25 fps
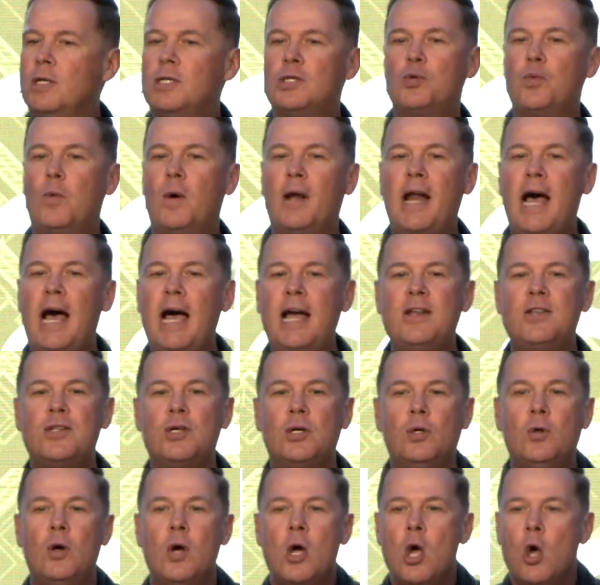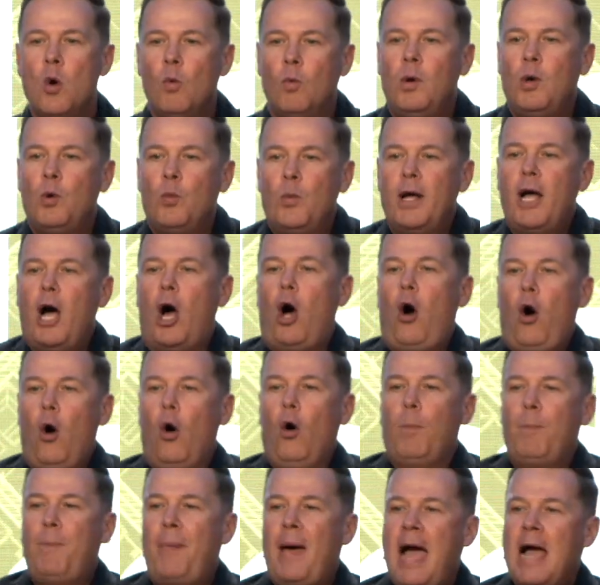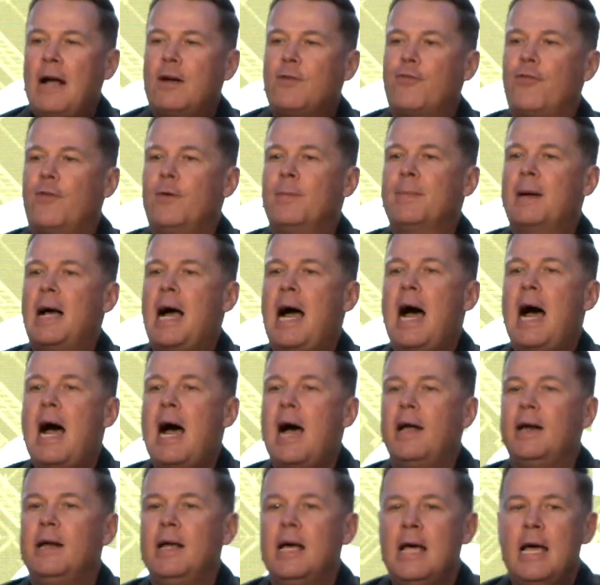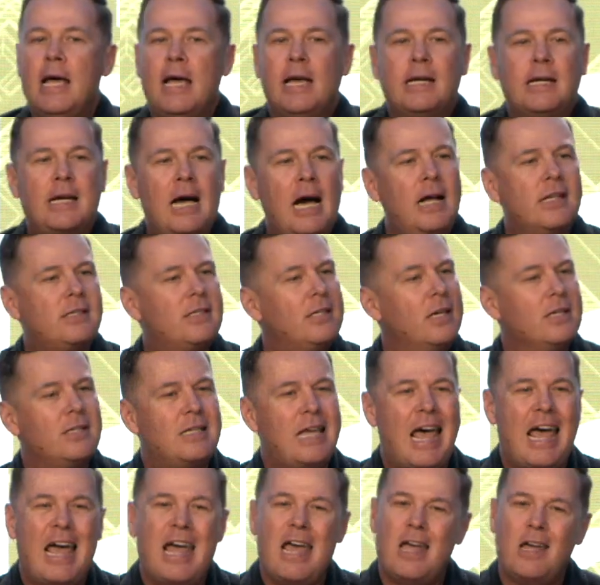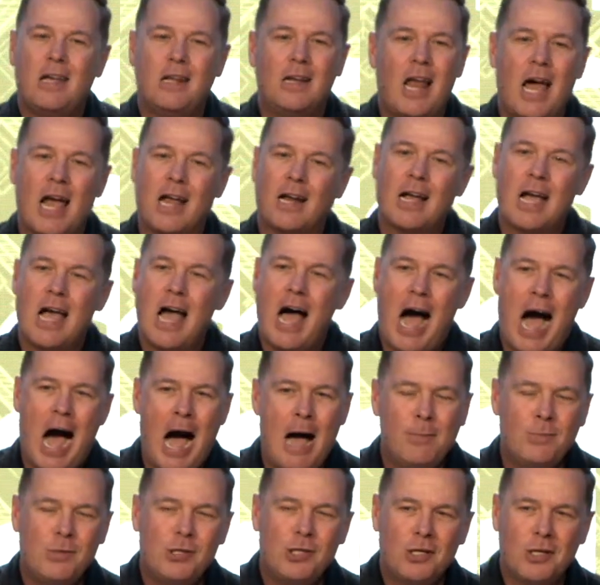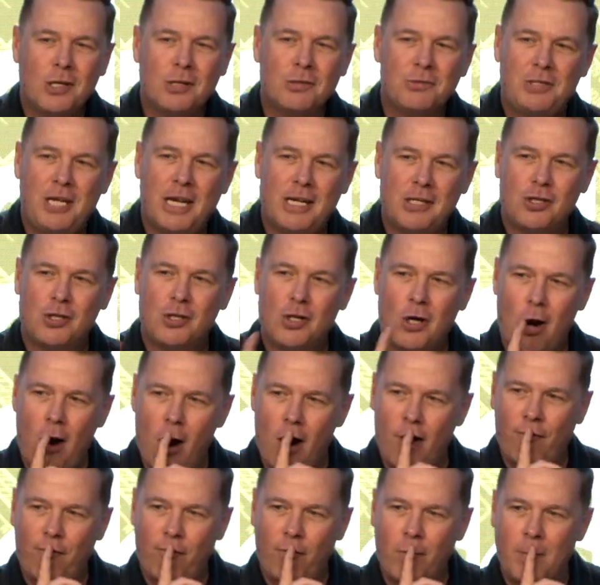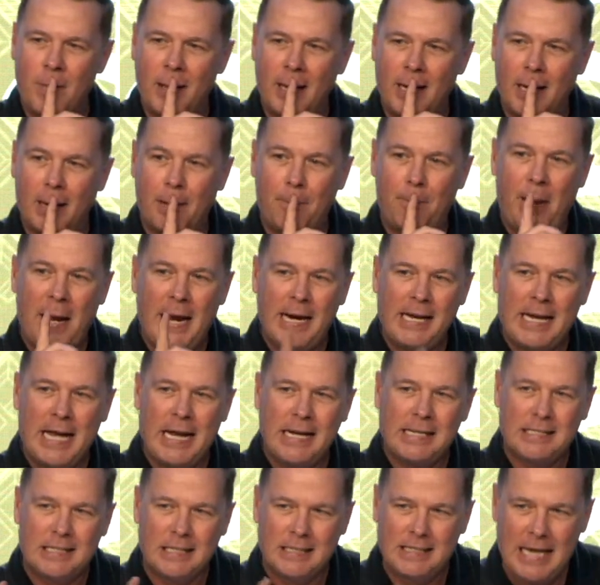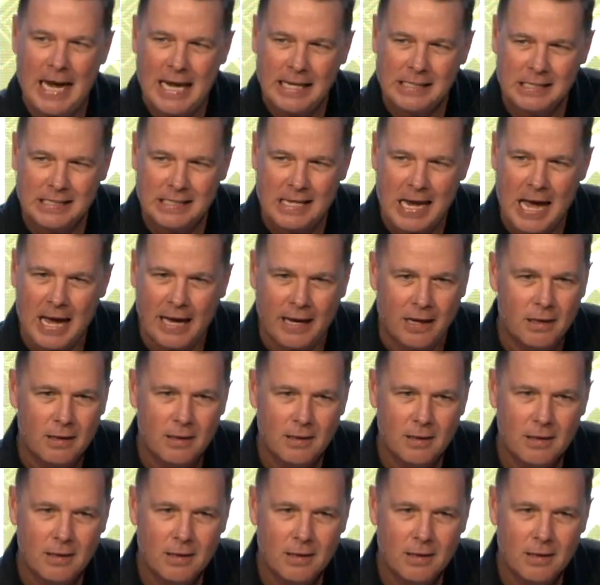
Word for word: It's what I do when we hold back from God and God says, hey, like, I'm just gonna test your heart for a minute. Payday is the test day.